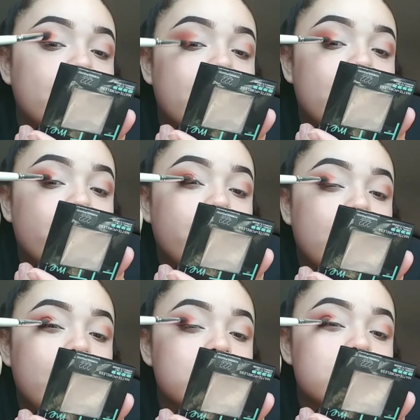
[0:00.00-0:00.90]
And what
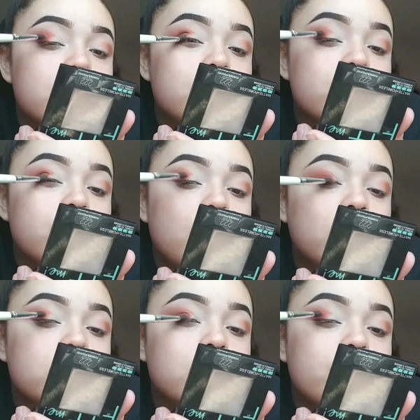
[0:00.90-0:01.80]
I like to do
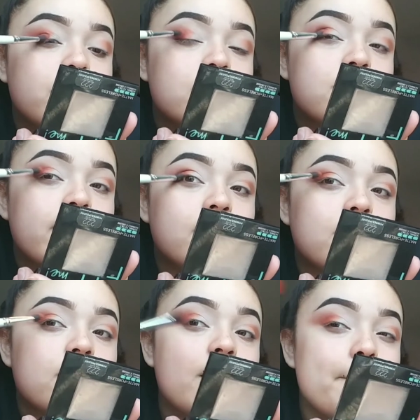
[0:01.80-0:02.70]
also is
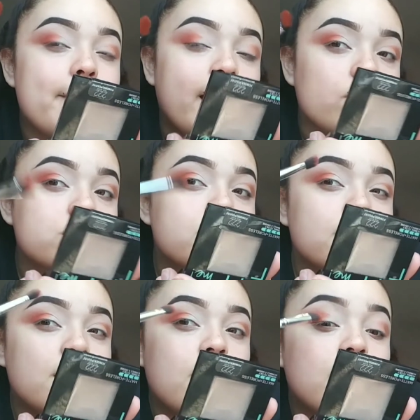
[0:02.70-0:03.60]
like pounce
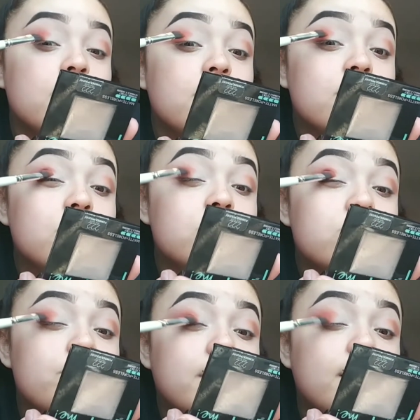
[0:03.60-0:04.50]
it on it
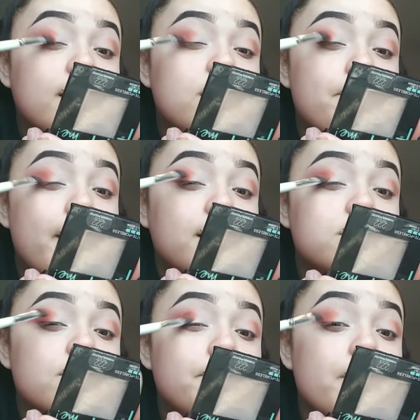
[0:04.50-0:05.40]
so we could get the
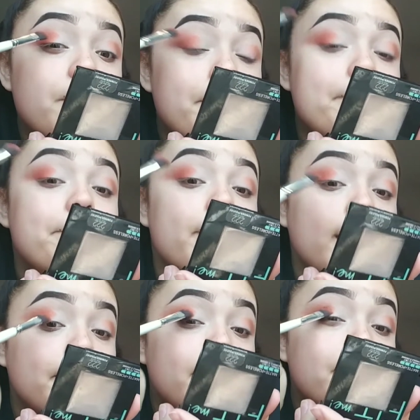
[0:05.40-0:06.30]
maximum
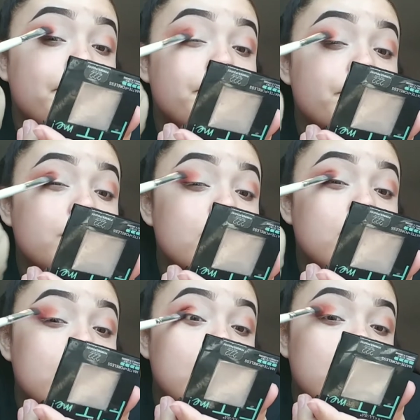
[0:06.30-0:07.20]
pigment.
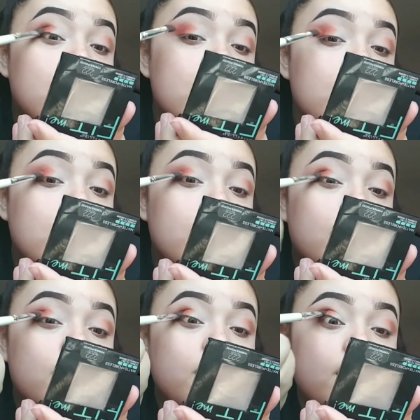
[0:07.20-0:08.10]

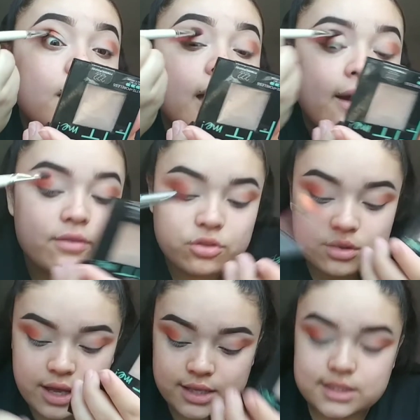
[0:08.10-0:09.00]
And after
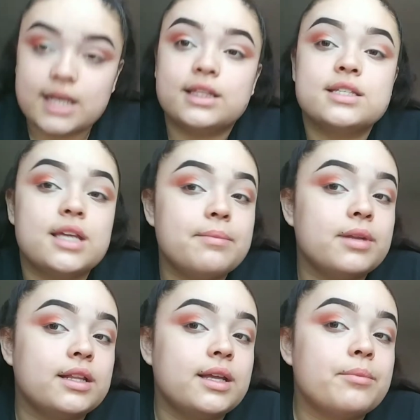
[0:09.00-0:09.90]
that, take the same
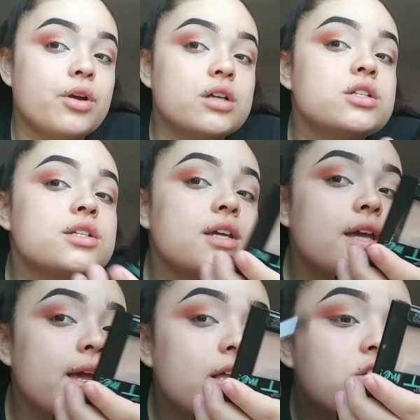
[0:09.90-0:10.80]
blending brush
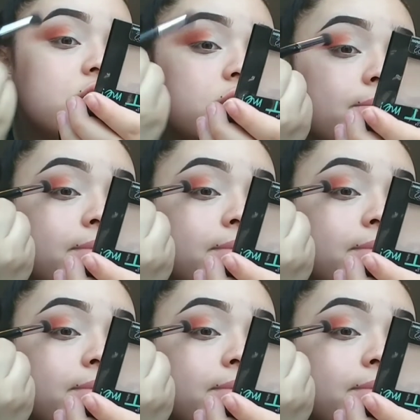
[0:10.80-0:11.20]
and just